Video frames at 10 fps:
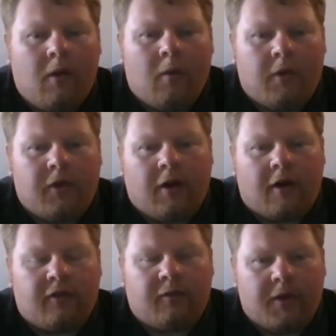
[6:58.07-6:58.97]
when you turn
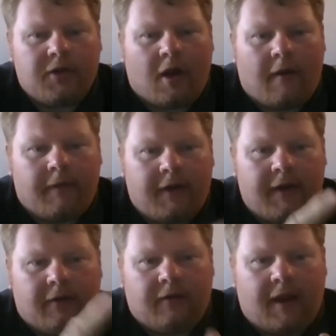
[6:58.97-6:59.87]
the switch off, the
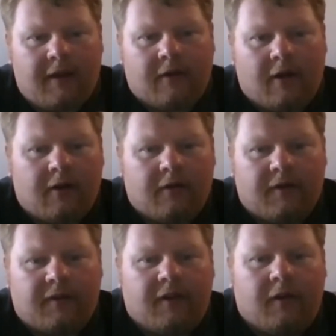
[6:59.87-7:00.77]
needle stays at
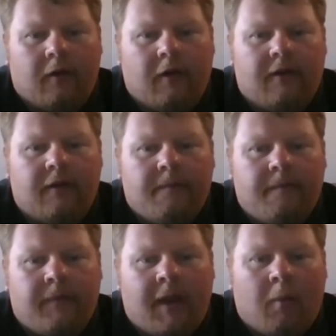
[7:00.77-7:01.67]
160 degrees. It